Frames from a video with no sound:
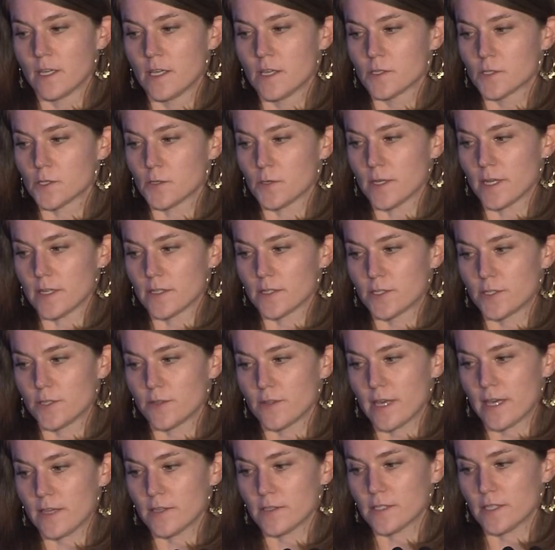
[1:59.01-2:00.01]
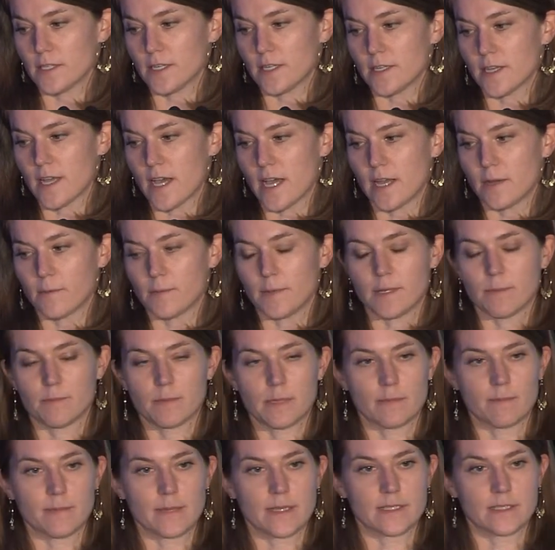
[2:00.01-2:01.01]
So in 2009, we
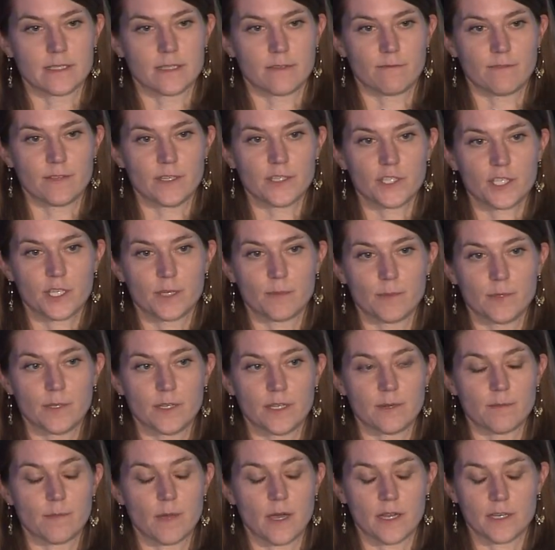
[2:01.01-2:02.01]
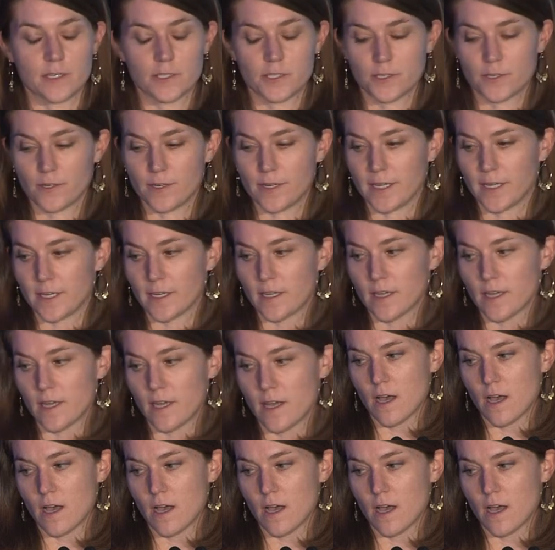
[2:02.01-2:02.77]
implemented fish community monitoring